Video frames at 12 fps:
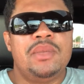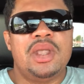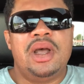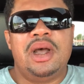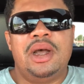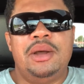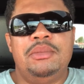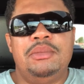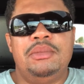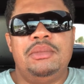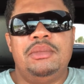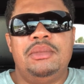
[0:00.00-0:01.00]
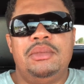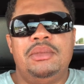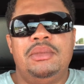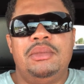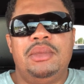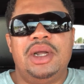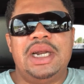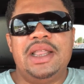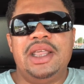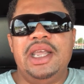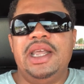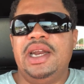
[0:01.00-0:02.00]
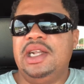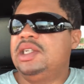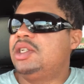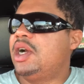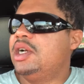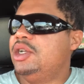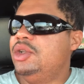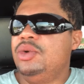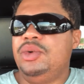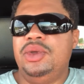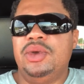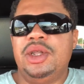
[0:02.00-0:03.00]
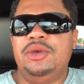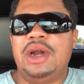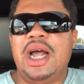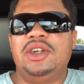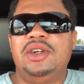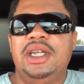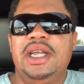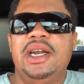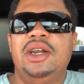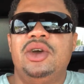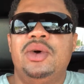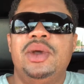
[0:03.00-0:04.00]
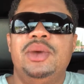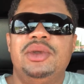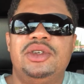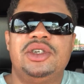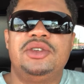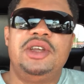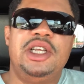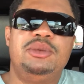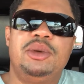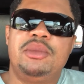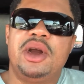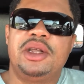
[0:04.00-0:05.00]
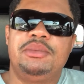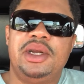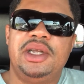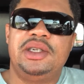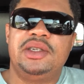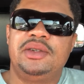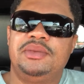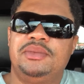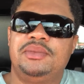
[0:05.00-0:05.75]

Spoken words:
But I think getting started, you can actually get it going with just Facebook Marketplace.